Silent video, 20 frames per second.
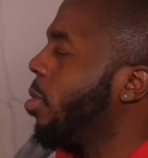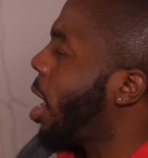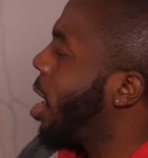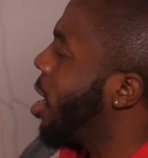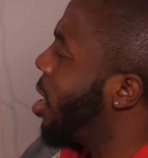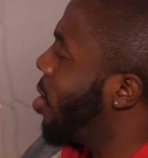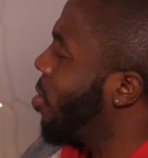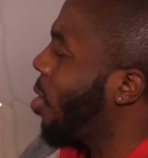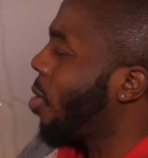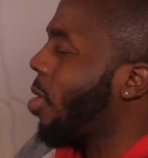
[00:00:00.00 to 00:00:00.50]

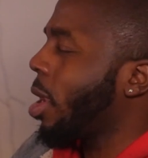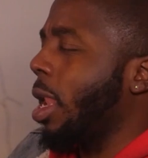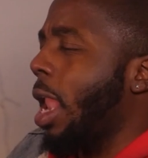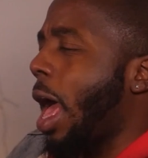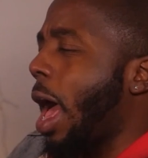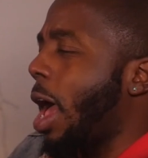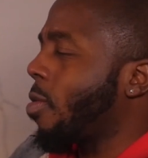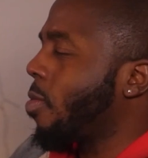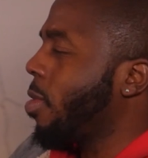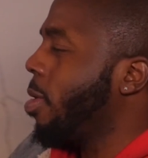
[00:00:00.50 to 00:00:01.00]
people, like, you
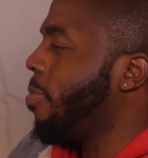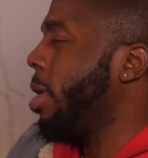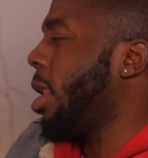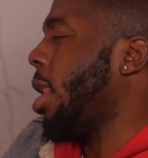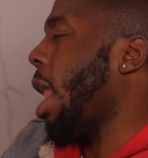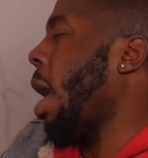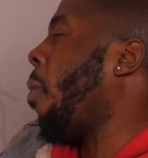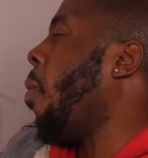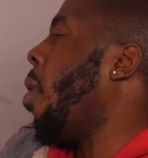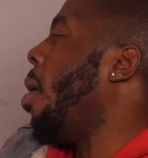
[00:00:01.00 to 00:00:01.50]
know, the
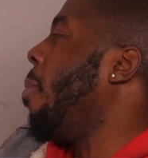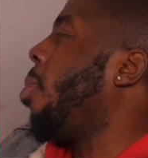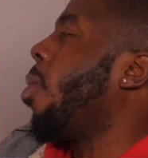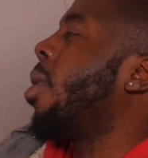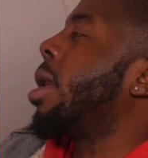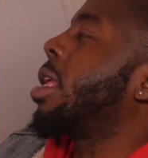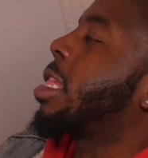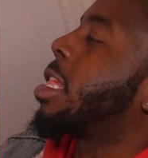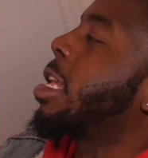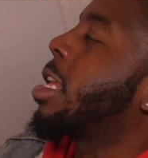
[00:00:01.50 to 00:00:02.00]
lottery been like
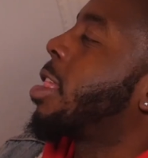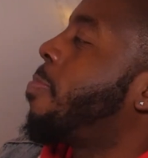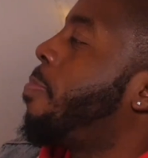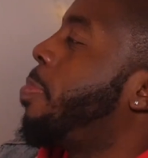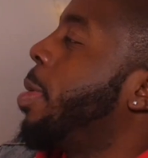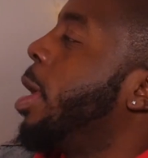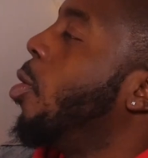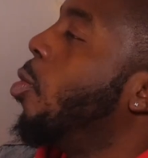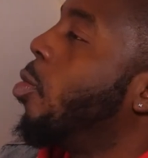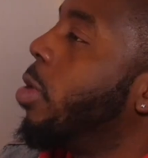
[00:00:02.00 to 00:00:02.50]

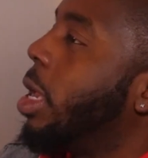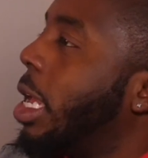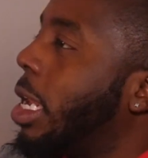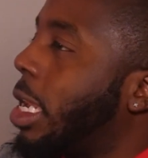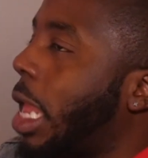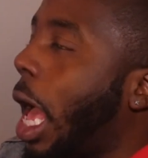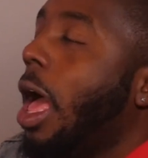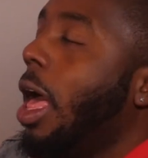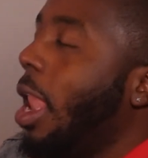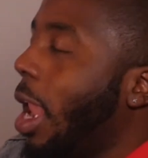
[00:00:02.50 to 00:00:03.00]
$1.6
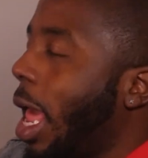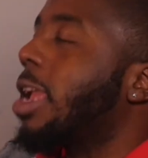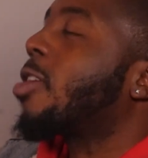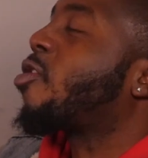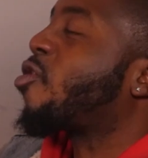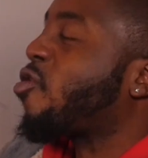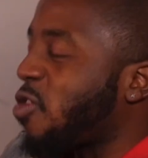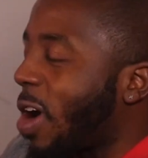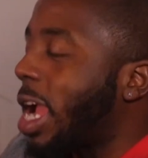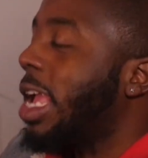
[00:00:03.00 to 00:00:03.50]
billion,
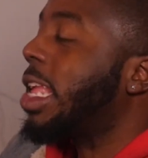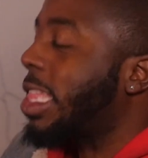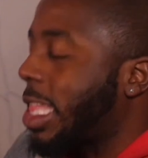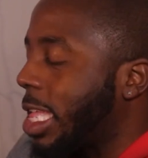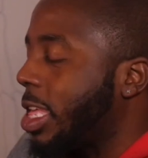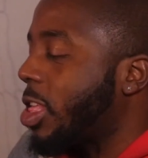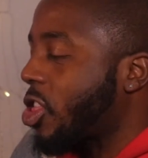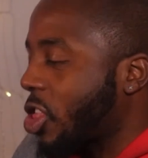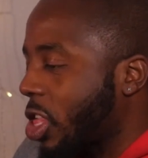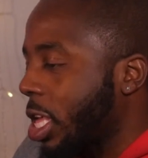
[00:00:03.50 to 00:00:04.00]
like
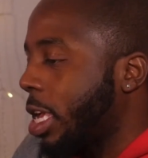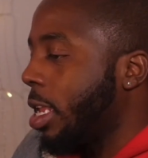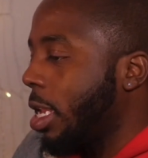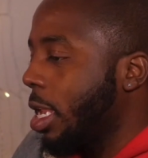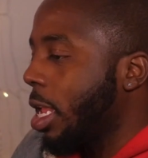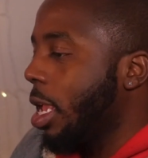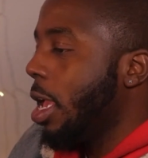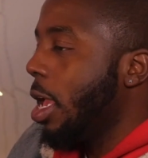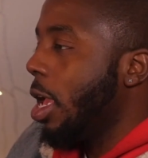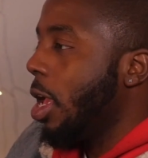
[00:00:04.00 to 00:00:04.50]
crazy
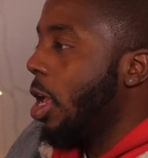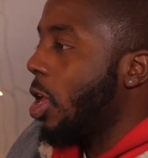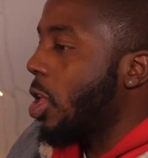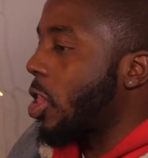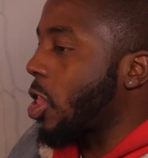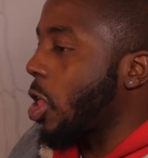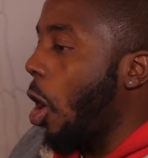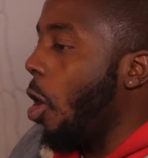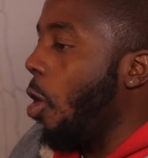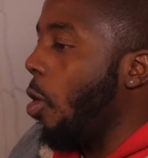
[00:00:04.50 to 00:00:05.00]

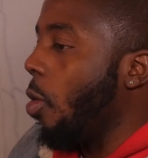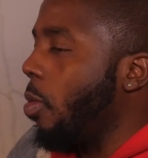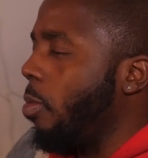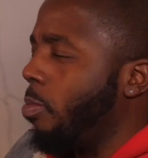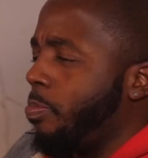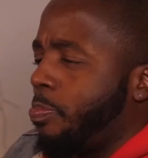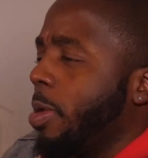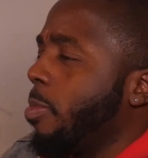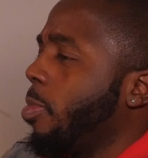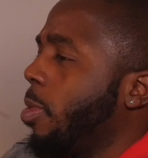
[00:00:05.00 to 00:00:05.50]
shit.
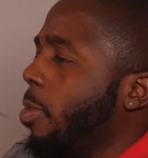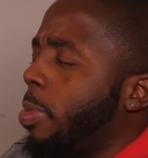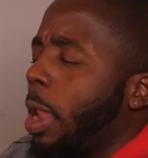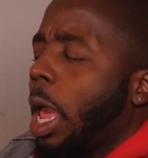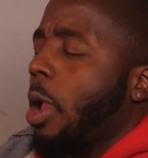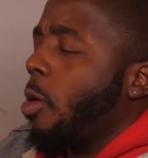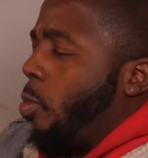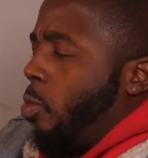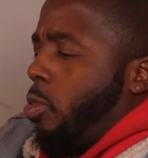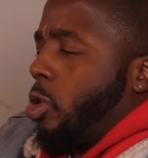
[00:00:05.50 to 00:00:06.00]
So
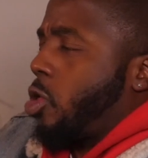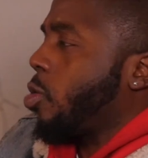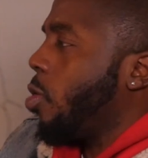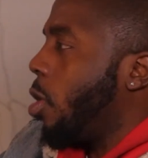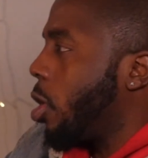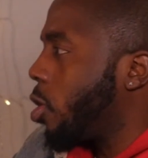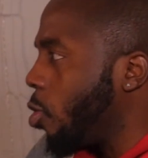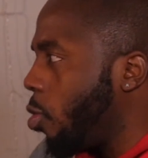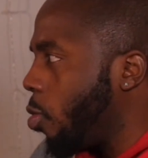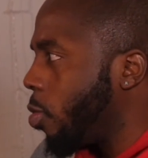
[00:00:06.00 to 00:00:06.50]
people will be
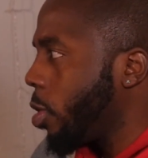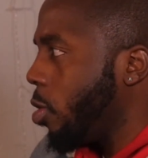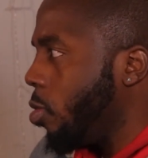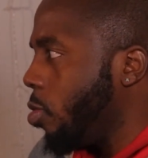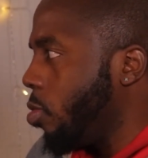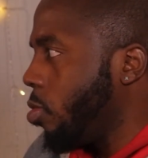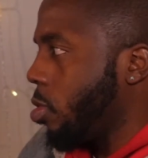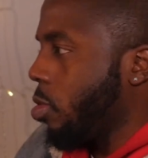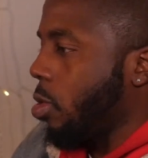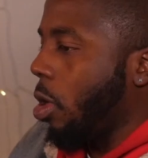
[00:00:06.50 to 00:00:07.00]
like, what you gonna do
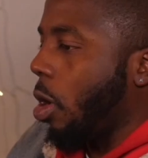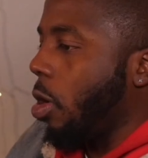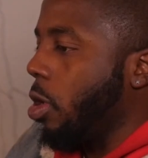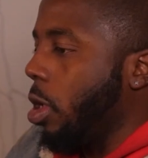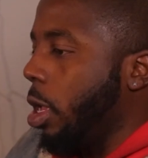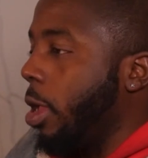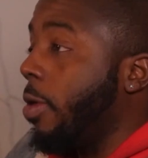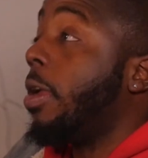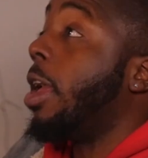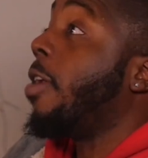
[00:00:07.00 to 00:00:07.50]
when
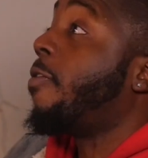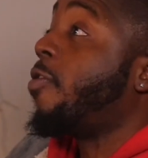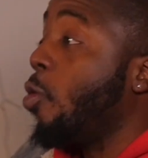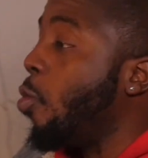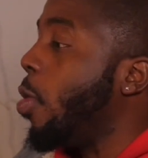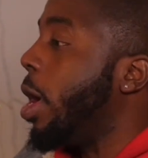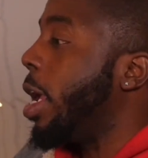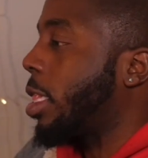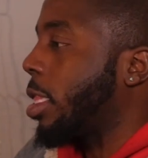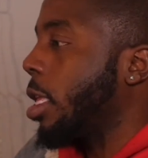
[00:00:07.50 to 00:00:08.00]
you know,
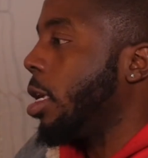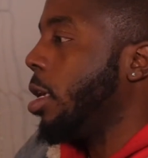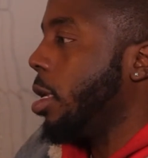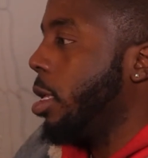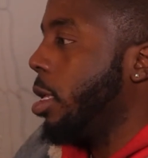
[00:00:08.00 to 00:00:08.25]
if you